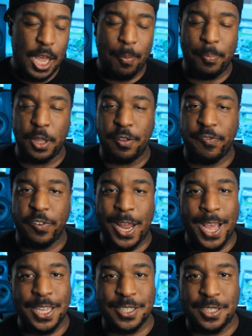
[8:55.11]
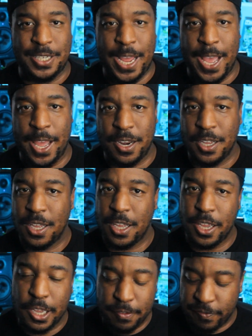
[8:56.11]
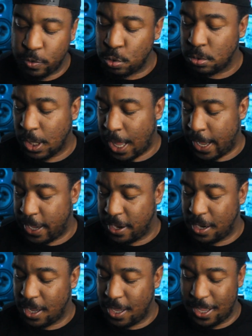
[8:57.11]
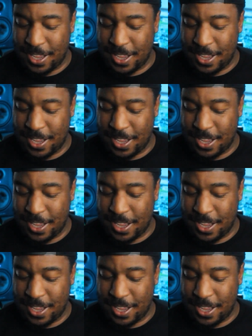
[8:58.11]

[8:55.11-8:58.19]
I'm going to be the flyest dad in Food Lion.